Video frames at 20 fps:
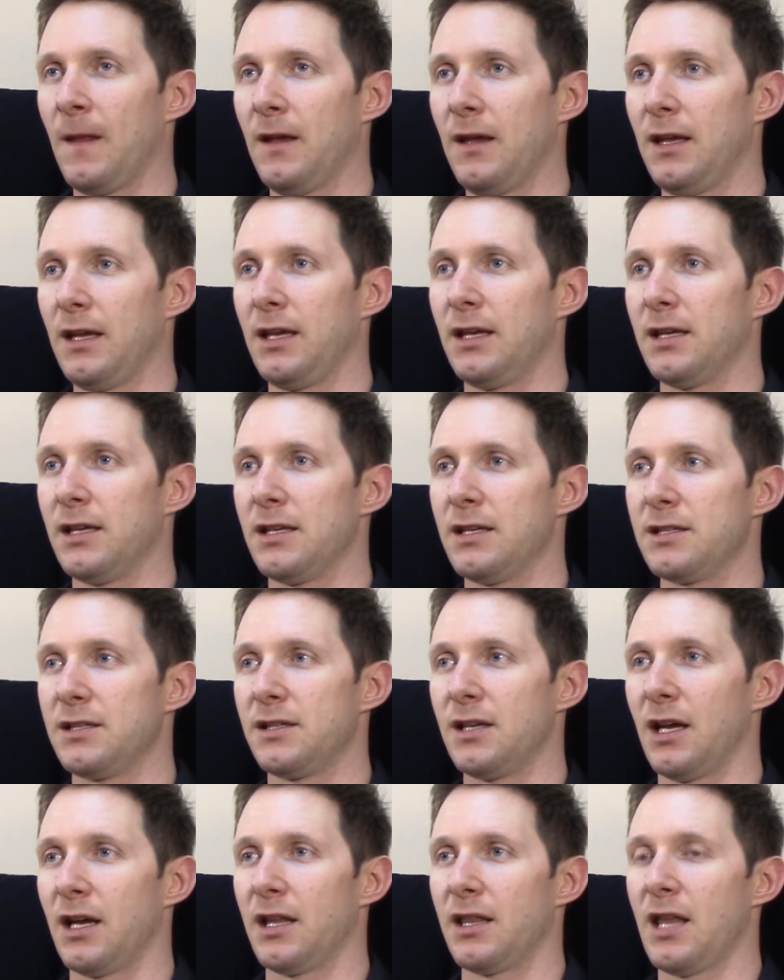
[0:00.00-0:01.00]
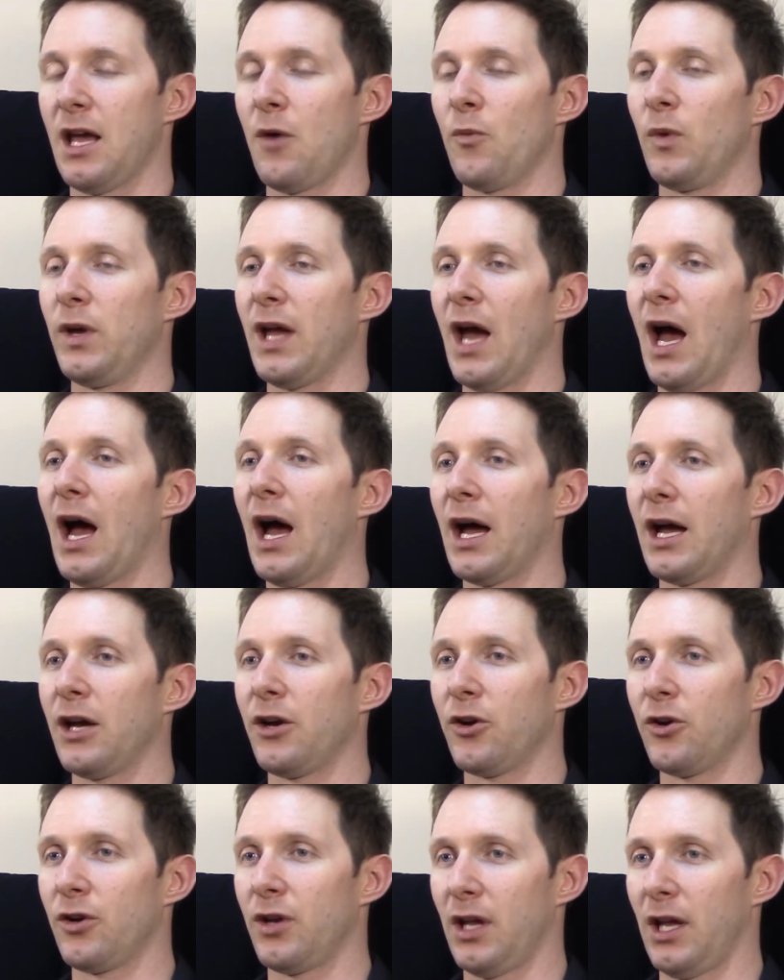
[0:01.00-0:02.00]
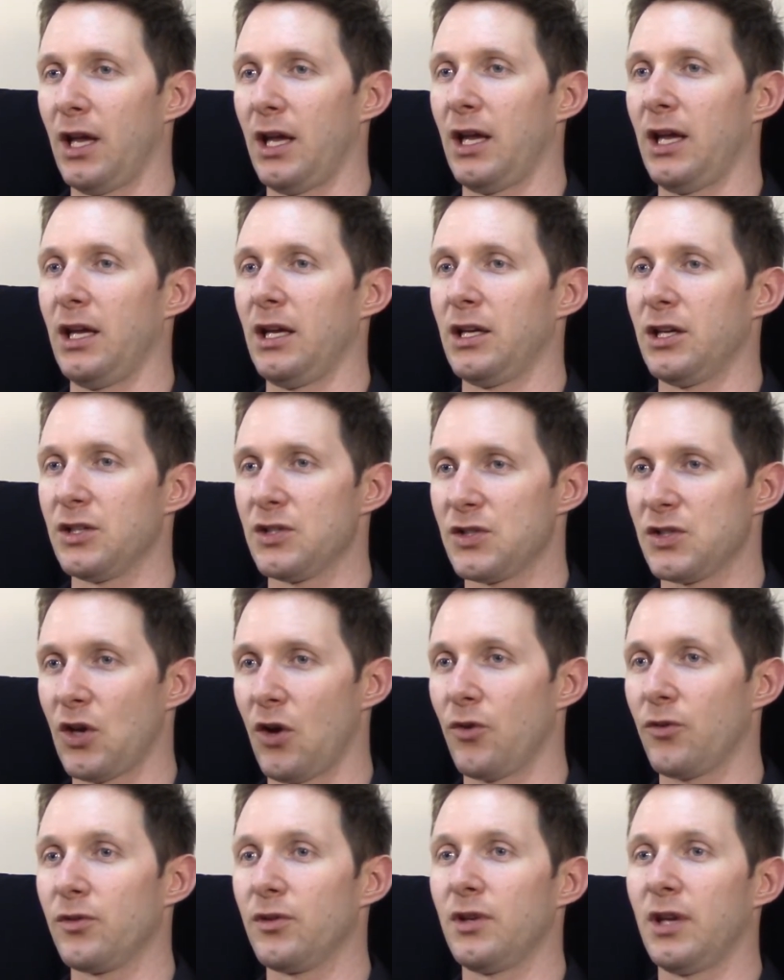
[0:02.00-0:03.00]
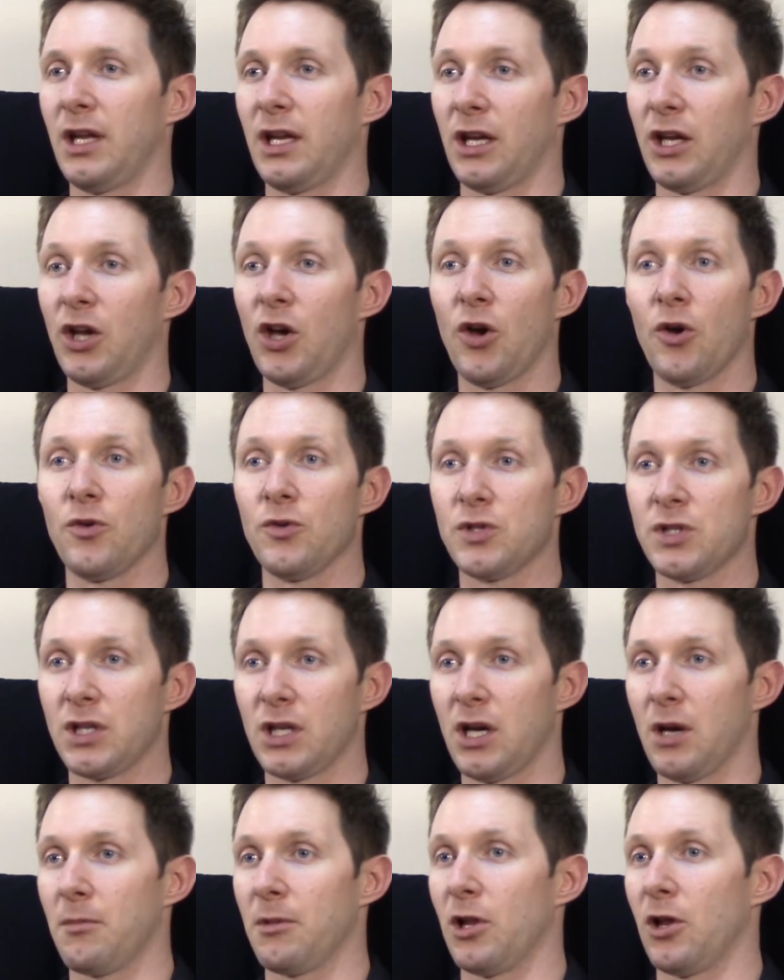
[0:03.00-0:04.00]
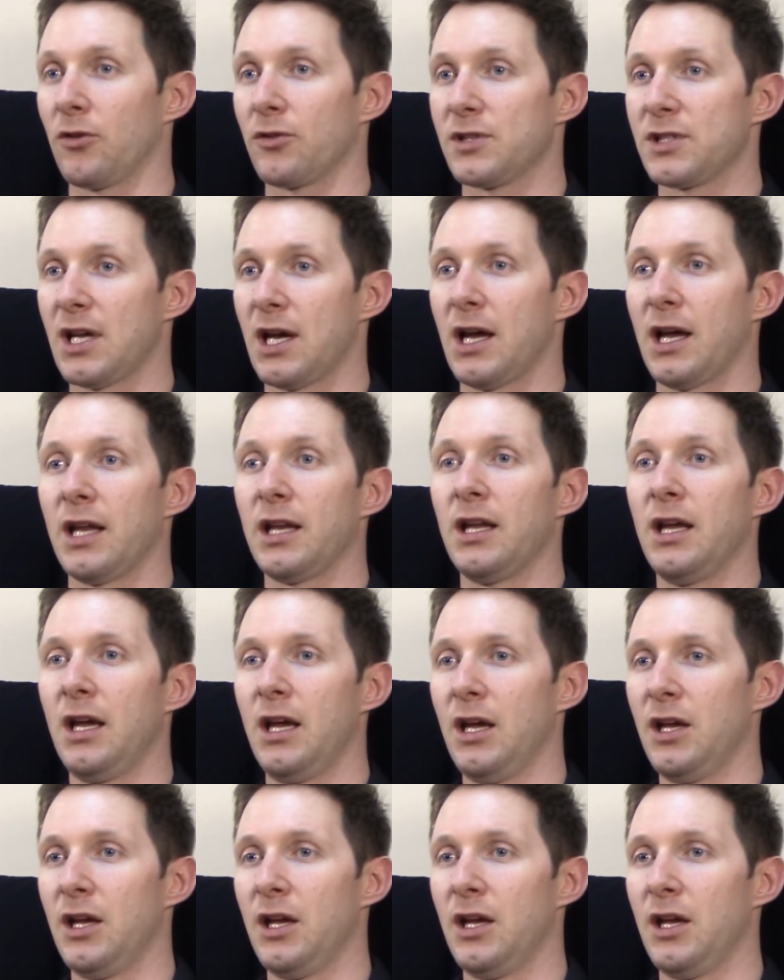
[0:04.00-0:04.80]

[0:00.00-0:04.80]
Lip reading: is that we hired a consultant and a coach to come alongside.